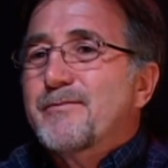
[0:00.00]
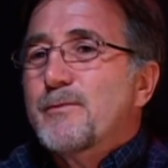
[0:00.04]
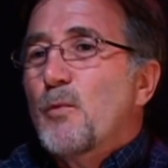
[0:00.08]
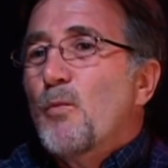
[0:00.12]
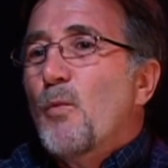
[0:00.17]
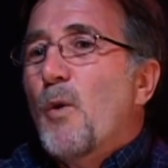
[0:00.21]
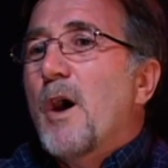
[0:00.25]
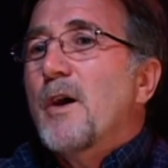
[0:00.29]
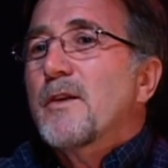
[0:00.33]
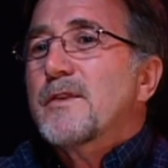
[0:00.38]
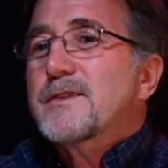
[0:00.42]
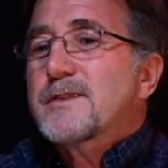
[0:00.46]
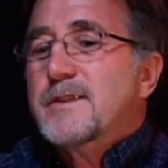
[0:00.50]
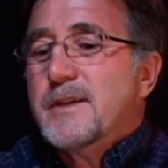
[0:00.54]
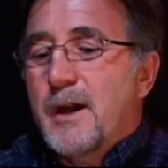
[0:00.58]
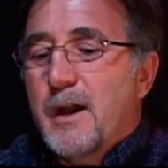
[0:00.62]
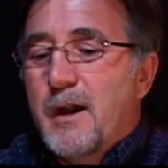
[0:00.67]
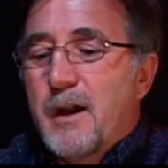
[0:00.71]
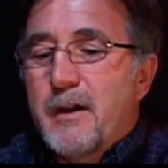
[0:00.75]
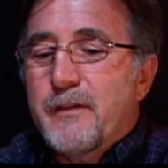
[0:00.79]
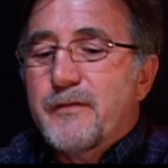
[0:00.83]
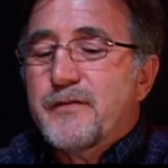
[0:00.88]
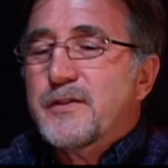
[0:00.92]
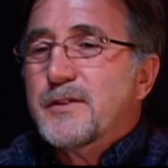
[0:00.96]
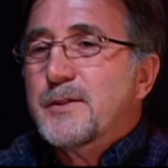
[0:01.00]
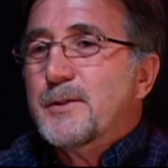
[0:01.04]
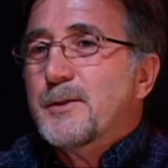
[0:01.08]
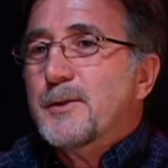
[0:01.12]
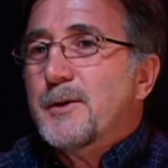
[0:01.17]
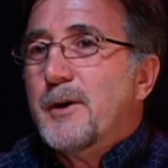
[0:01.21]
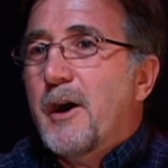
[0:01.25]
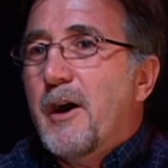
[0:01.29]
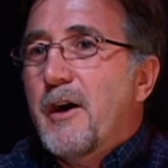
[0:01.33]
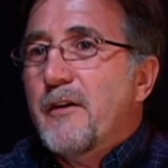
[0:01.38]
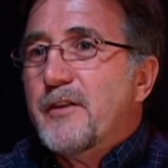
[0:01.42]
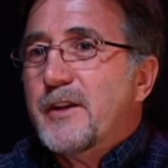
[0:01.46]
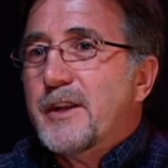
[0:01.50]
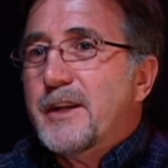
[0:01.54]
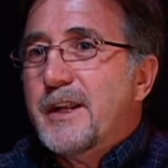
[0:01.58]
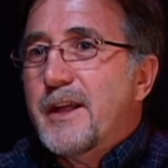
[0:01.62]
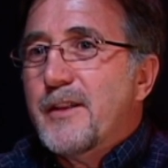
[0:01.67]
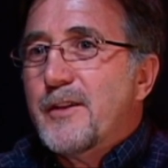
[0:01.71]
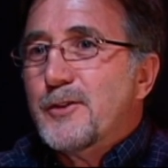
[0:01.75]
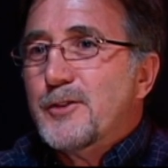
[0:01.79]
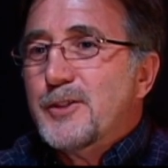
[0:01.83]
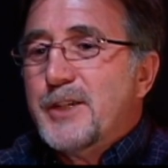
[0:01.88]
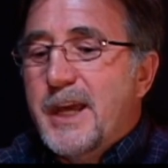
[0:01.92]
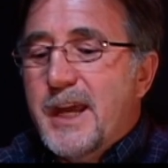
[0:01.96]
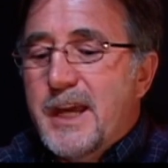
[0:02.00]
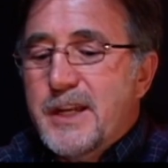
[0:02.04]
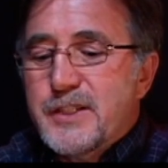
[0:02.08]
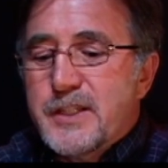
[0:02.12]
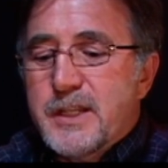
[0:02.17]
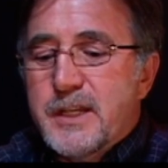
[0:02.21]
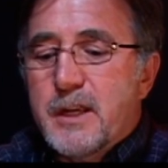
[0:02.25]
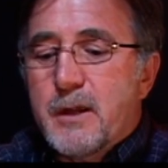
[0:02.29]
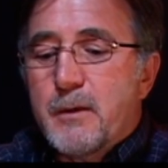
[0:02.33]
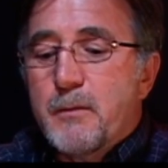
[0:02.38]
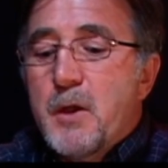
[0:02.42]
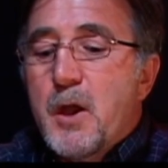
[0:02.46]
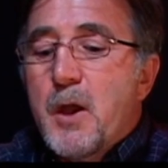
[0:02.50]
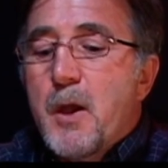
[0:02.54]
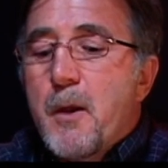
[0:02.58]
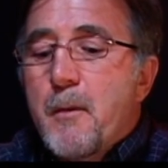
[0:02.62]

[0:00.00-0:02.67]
Walt's off on another tangent here,